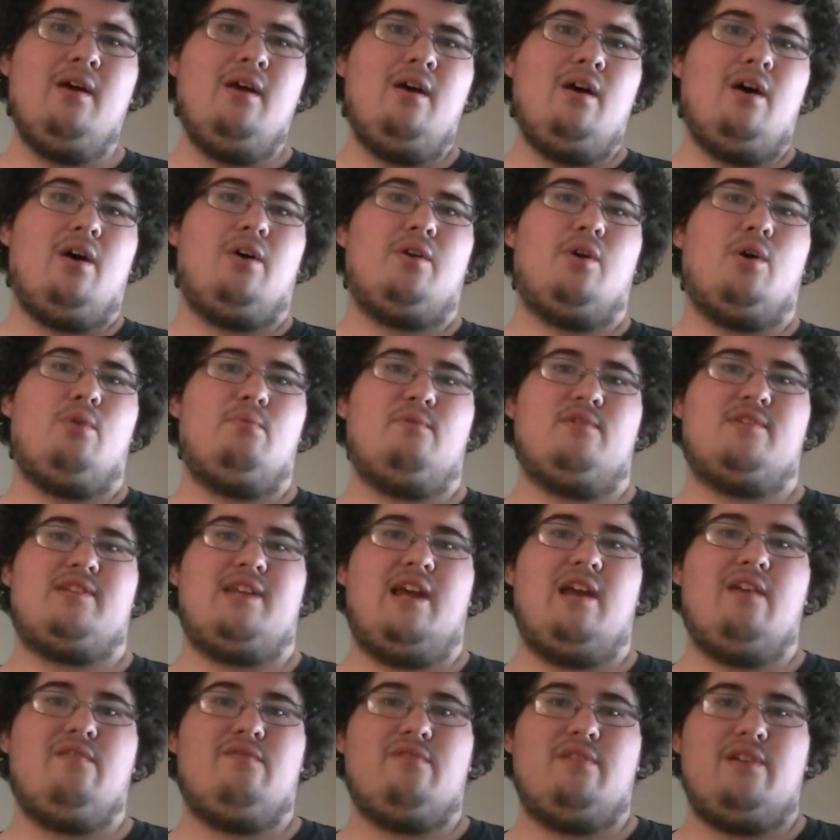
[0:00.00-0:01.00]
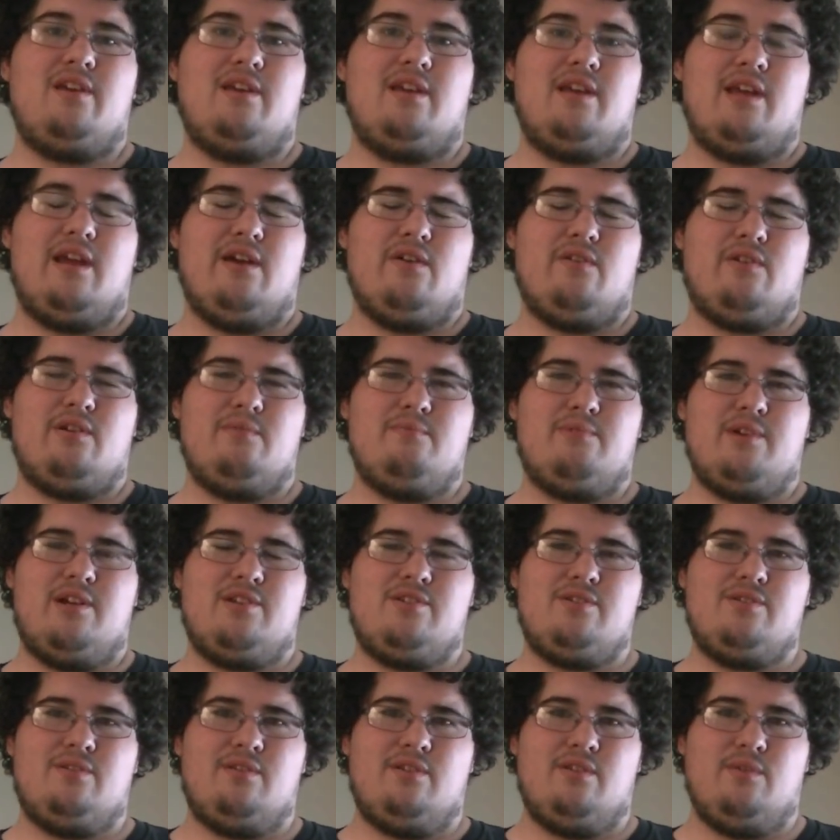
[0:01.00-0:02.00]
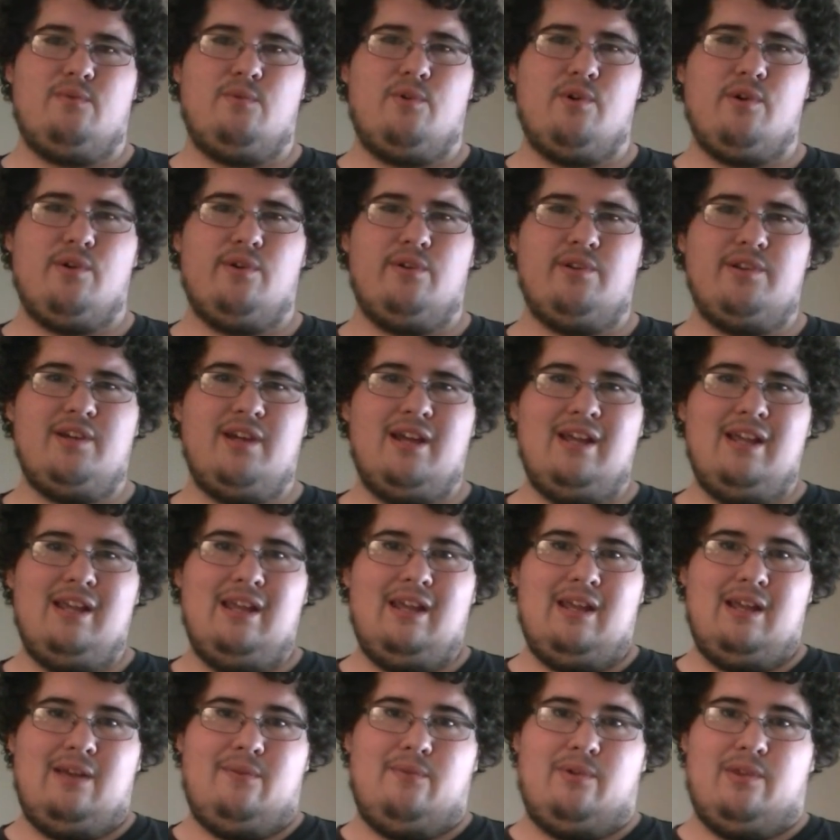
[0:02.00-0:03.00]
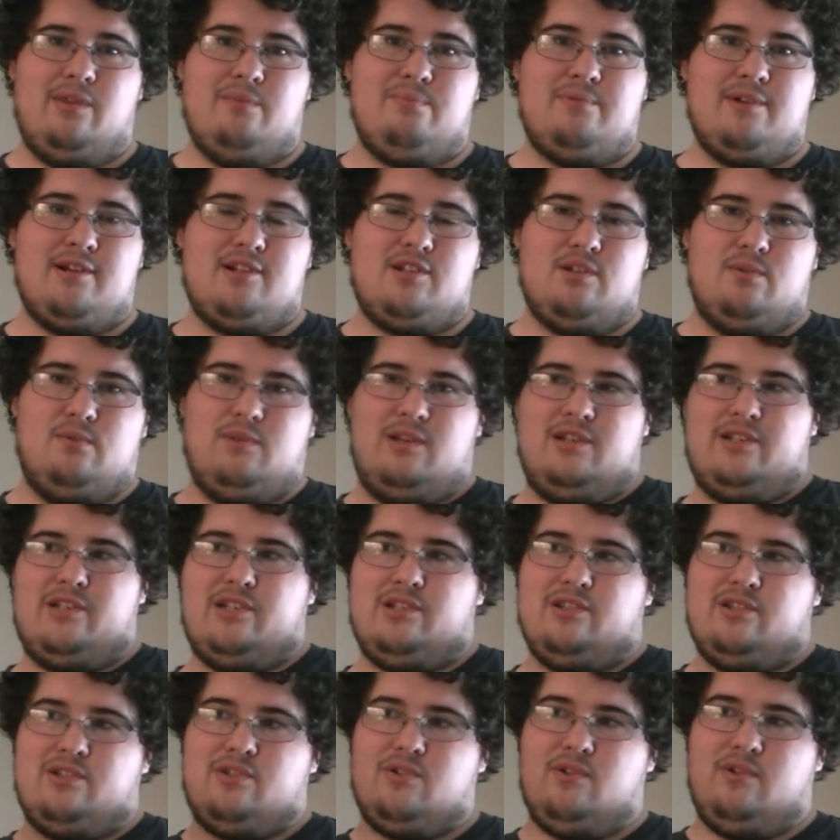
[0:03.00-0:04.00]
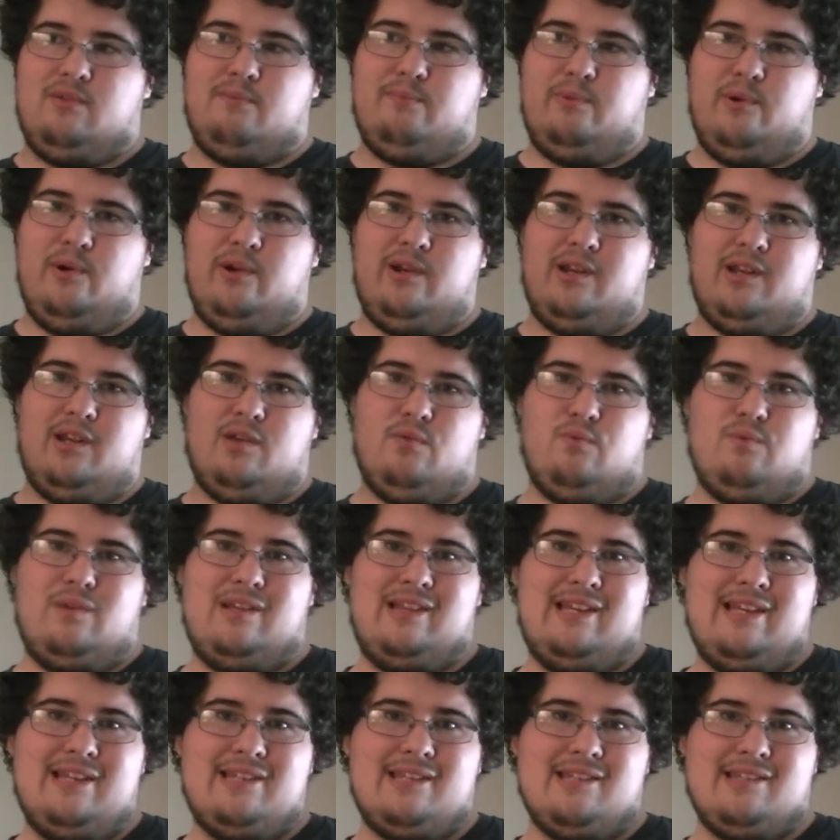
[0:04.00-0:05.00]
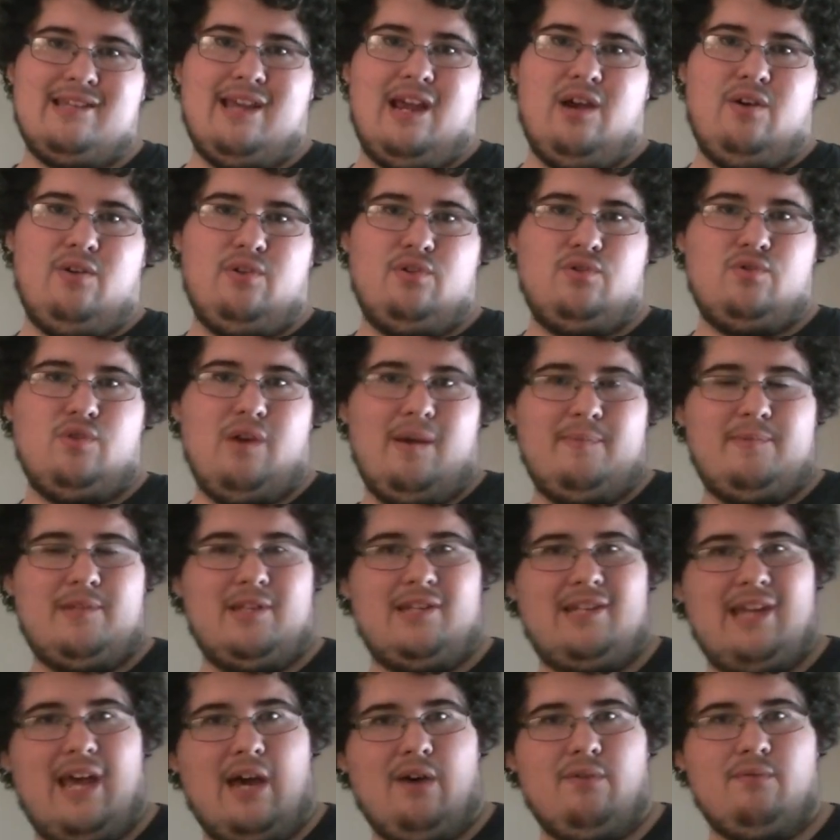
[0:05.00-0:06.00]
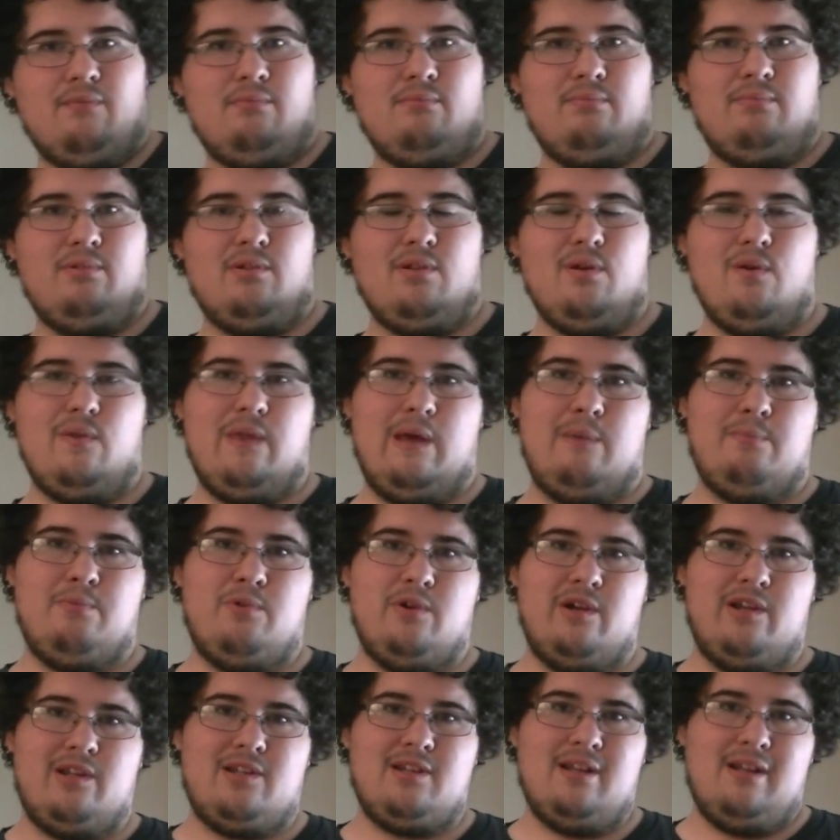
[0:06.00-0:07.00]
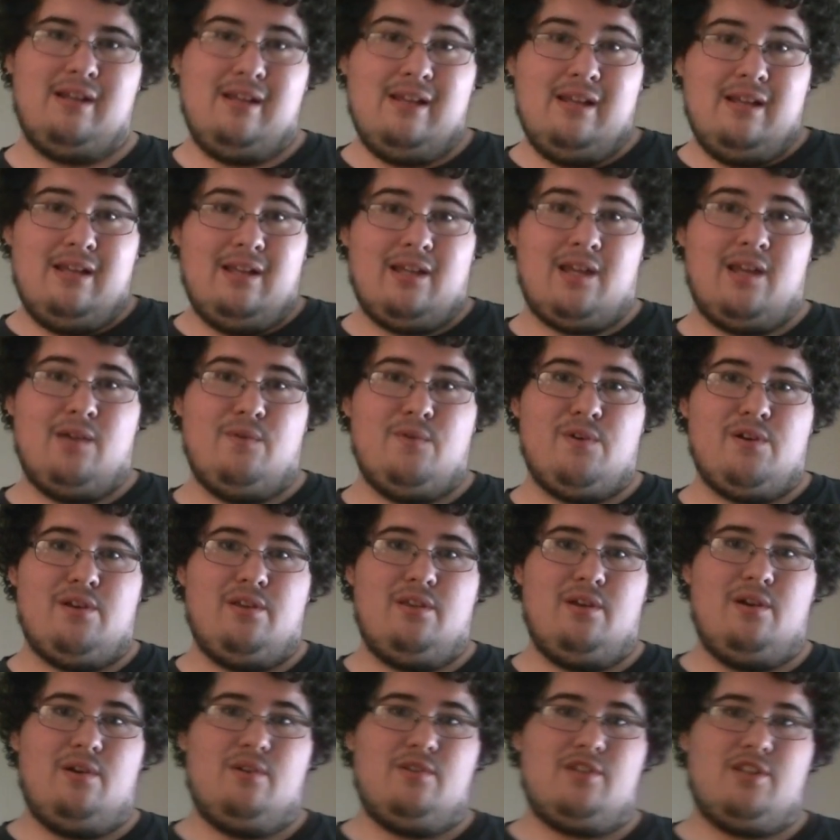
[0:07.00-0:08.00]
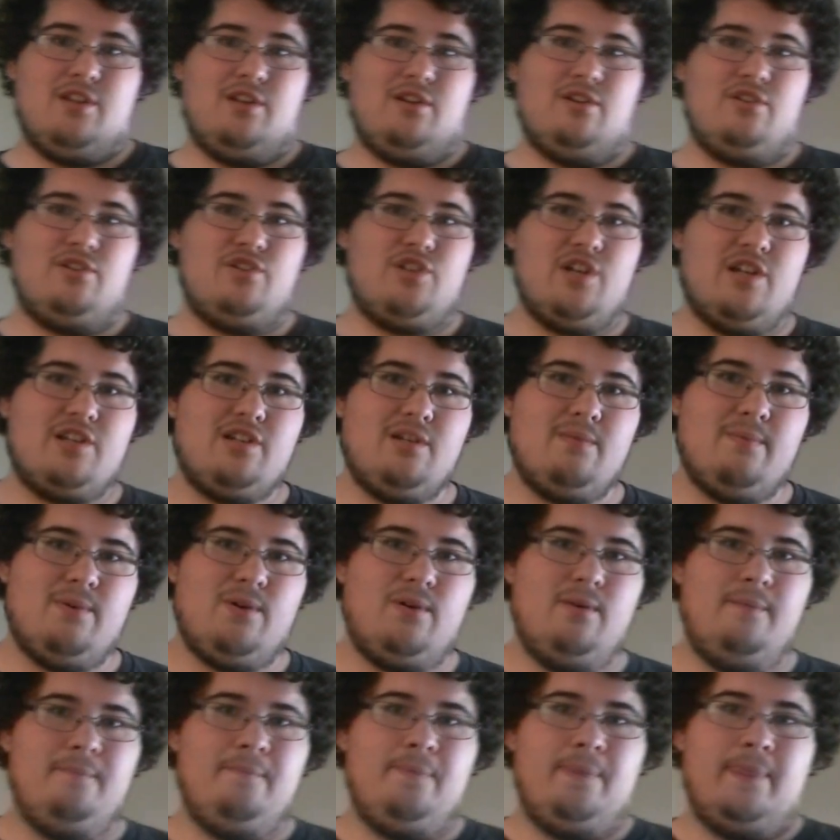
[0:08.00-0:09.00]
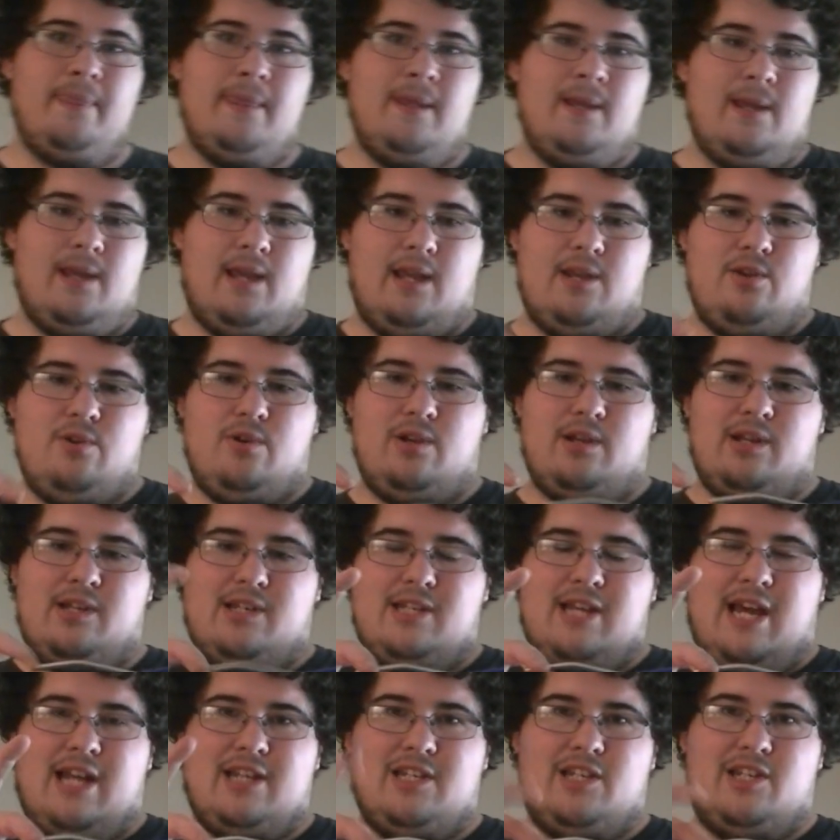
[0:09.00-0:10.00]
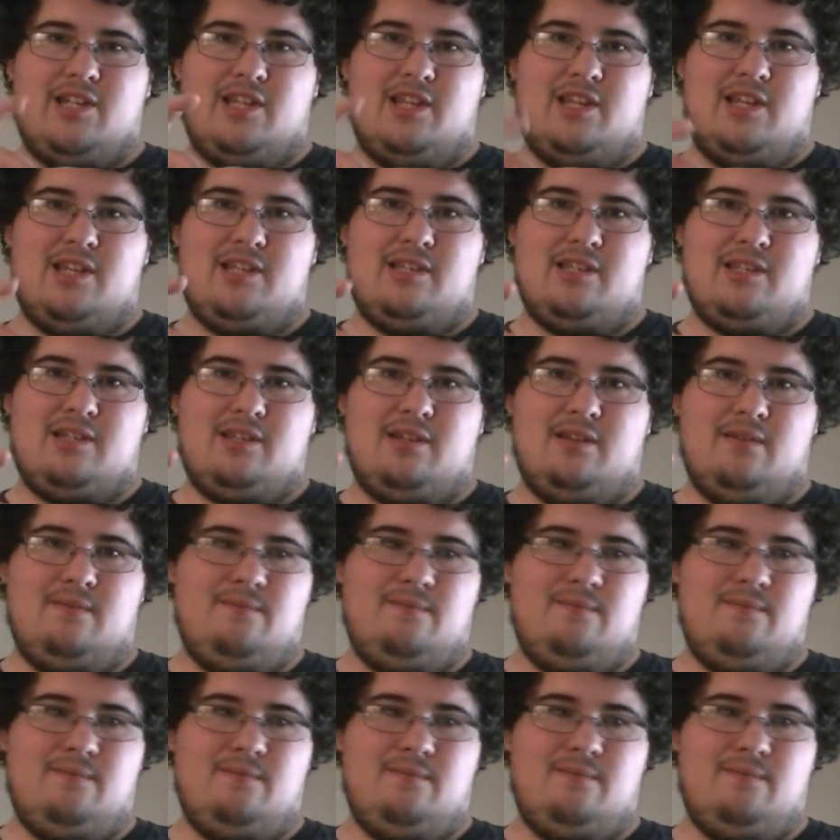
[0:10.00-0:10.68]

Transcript: almost every air compressor in the world. When the pressure reaches a certain point, it releases air and drops it down below that point. Get one of those that are adjustable, and you can attach to this,